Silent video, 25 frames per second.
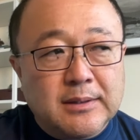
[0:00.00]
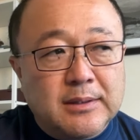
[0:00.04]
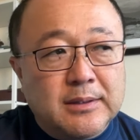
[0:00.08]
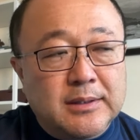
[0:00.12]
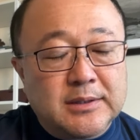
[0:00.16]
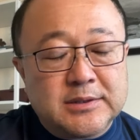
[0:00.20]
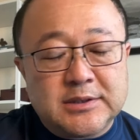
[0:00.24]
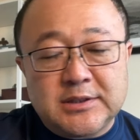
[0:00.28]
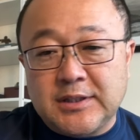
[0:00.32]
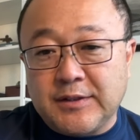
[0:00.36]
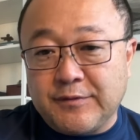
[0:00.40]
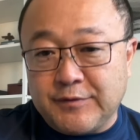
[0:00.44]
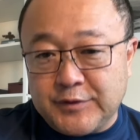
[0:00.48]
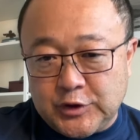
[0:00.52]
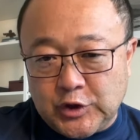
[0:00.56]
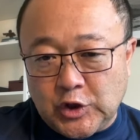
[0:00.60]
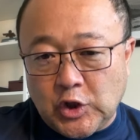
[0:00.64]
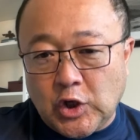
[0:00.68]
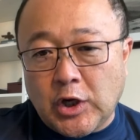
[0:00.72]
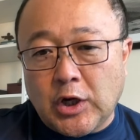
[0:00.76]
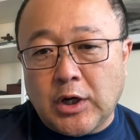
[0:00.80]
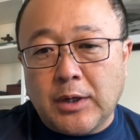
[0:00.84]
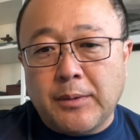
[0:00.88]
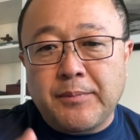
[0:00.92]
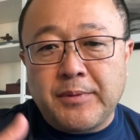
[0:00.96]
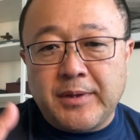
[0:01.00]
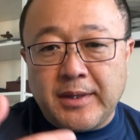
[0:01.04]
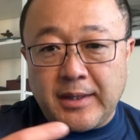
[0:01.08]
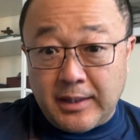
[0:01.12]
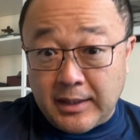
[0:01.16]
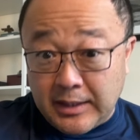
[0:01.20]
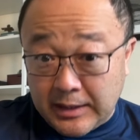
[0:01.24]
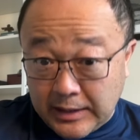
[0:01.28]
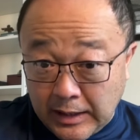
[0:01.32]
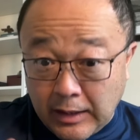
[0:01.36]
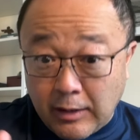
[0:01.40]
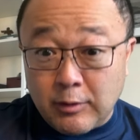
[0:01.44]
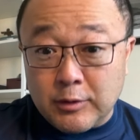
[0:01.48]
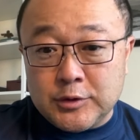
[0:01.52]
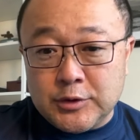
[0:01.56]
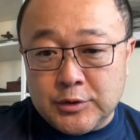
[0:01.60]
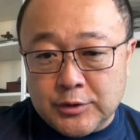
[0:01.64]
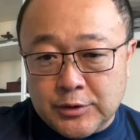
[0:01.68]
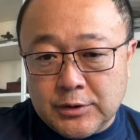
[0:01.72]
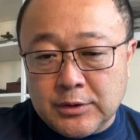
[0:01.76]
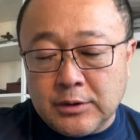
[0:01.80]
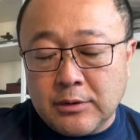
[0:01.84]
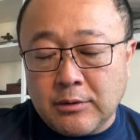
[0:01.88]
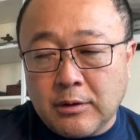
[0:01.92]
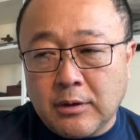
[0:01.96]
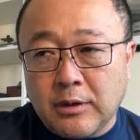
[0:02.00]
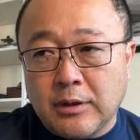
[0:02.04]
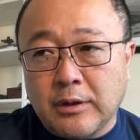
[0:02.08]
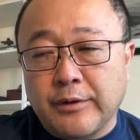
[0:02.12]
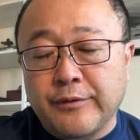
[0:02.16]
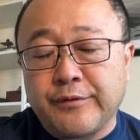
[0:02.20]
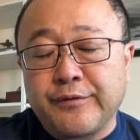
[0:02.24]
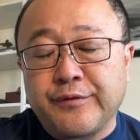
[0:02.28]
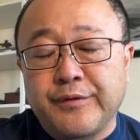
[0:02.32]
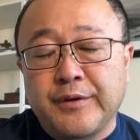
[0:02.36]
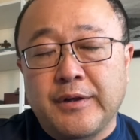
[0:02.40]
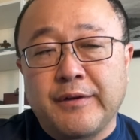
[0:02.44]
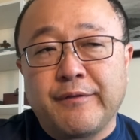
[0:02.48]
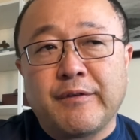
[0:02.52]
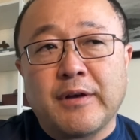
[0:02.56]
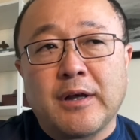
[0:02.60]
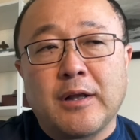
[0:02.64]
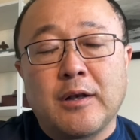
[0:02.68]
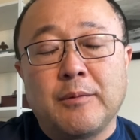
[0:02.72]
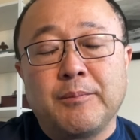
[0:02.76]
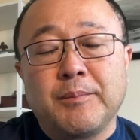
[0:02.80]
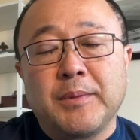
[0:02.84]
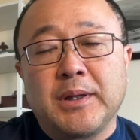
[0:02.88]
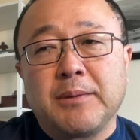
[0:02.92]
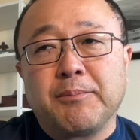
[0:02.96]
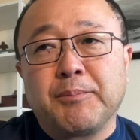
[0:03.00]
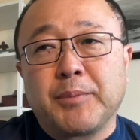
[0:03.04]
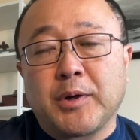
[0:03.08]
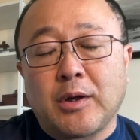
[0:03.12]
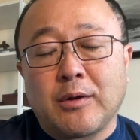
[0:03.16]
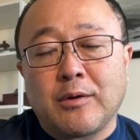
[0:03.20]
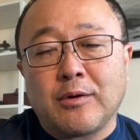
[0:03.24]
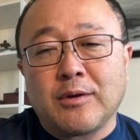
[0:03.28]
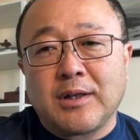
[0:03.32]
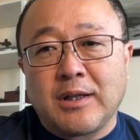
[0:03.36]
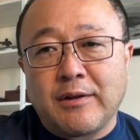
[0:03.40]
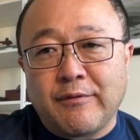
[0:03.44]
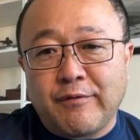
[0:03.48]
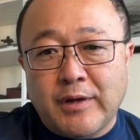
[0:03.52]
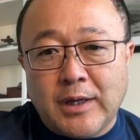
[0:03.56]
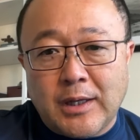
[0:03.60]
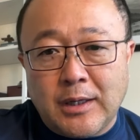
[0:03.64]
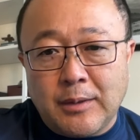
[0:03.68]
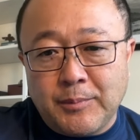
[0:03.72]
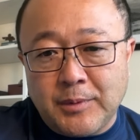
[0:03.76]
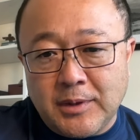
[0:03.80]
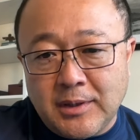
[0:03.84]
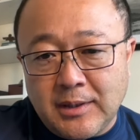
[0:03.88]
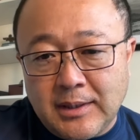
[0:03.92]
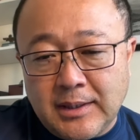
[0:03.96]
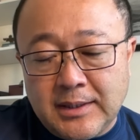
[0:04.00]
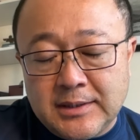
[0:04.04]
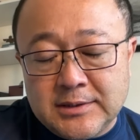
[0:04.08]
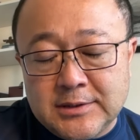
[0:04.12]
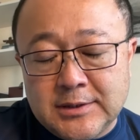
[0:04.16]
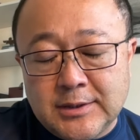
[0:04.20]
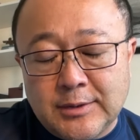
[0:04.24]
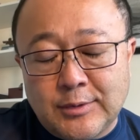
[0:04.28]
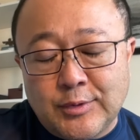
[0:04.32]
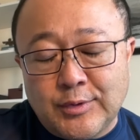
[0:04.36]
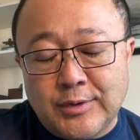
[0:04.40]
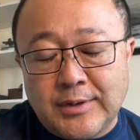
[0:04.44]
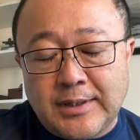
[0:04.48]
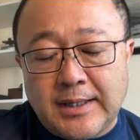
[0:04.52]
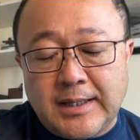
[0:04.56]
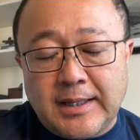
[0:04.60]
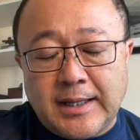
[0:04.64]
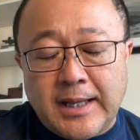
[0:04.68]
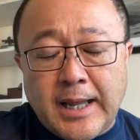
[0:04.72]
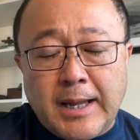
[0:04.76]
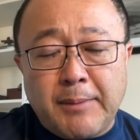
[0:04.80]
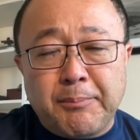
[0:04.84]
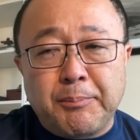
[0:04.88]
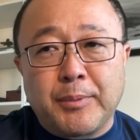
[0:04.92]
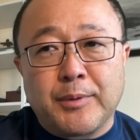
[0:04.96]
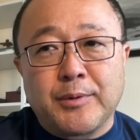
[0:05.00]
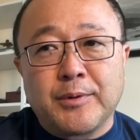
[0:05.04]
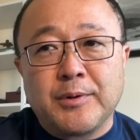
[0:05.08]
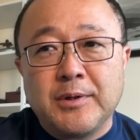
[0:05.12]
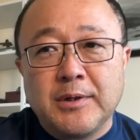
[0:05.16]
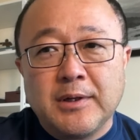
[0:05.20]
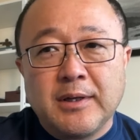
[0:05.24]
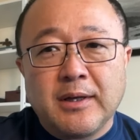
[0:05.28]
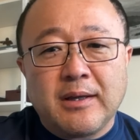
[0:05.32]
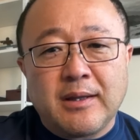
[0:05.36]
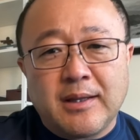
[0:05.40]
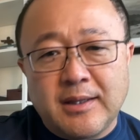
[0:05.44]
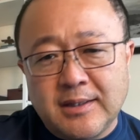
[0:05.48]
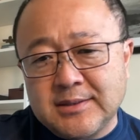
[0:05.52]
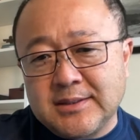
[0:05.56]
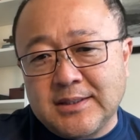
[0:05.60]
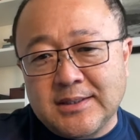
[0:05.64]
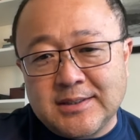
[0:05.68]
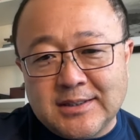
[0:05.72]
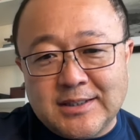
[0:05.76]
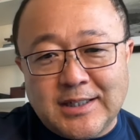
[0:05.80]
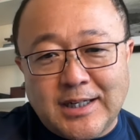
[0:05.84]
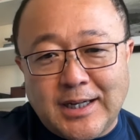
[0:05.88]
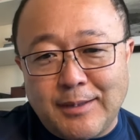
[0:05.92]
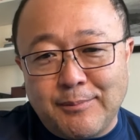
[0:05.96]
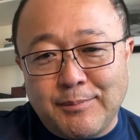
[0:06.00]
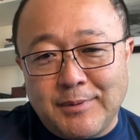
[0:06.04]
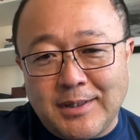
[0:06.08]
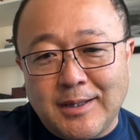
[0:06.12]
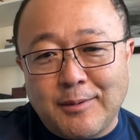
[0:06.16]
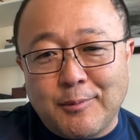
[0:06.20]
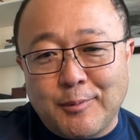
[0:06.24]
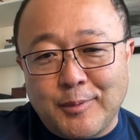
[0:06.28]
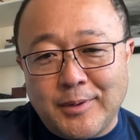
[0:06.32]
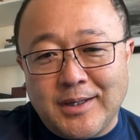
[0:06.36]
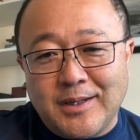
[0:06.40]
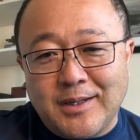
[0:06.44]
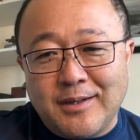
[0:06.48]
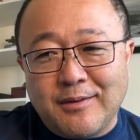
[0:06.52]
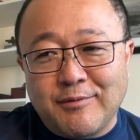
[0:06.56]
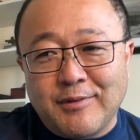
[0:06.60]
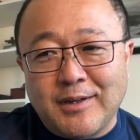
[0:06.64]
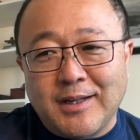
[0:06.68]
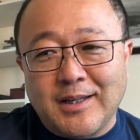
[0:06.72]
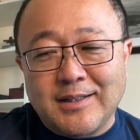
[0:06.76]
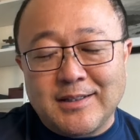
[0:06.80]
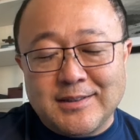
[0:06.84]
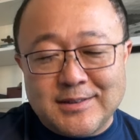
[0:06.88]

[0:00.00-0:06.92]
Steve Jobs and the culture of development, product development, the institute at Apple, he's described that way, right?